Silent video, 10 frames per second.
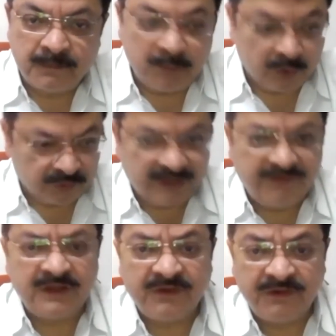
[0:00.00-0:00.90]
Because they
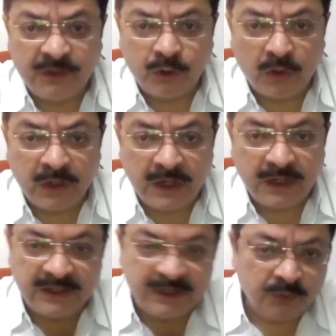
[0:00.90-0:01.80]
see a 16 year old
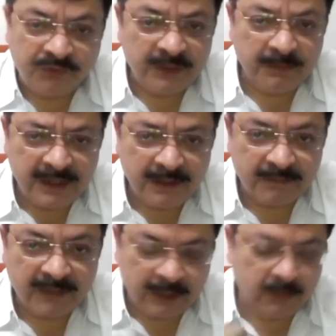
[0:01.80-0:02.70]
girl, they don't see me.
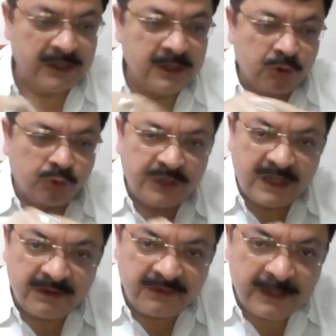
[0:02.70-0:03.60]
Anyway, so
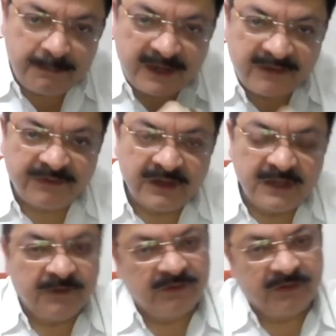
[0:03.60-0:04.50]
they, they press
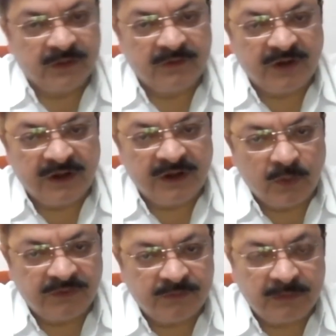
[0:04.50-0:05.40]
this, uh, the friend
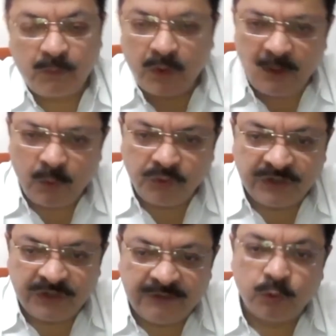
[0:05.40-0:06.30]
request. But what I want to
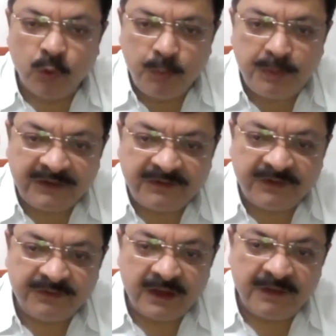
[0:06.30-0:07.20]
say is who
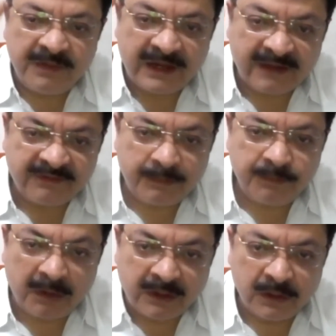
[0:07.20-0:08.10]
presses that
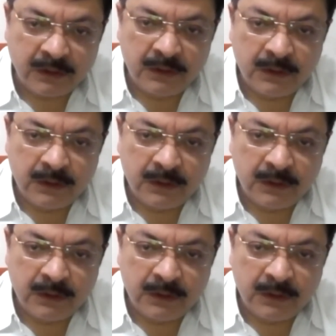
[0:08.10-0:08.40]
accept button?